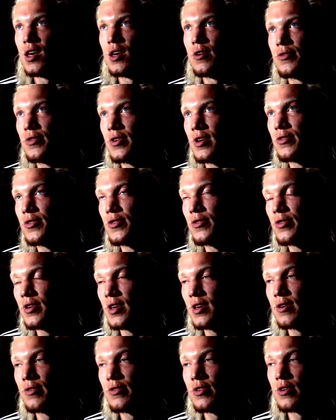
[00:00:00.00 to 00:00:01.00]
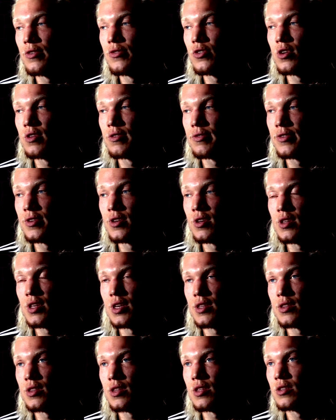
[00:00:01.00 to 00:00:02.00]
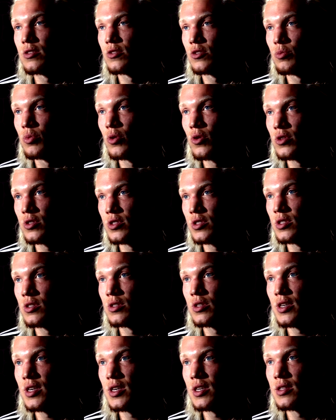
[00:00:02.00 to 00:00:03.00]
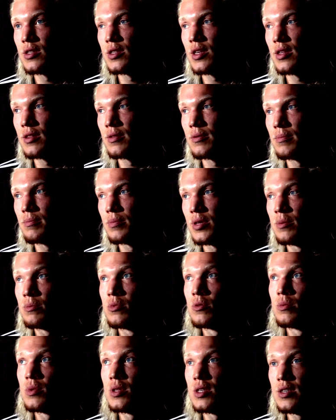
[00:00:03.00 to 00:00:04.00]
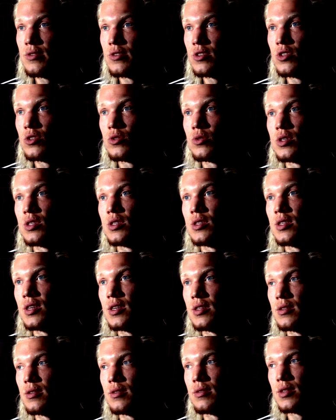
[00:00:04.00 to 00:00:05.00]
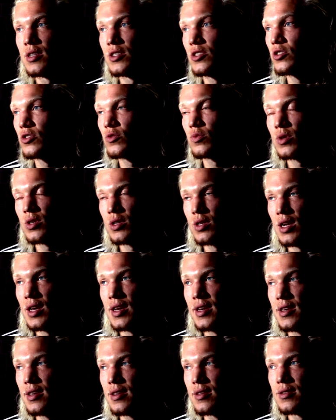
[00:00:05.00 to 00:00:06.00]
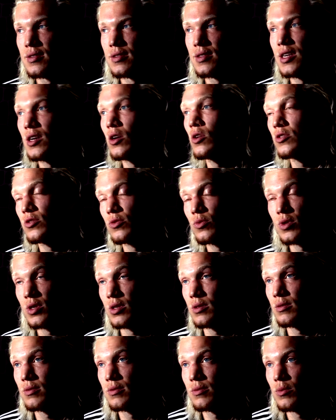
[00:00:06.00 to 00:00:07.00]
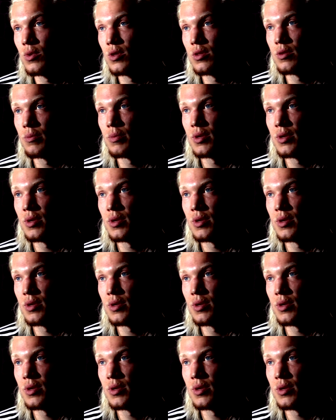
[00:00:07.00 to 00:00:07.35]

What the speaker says: if you can feel that the support is still there and people believe in you and they just want to, like, they also want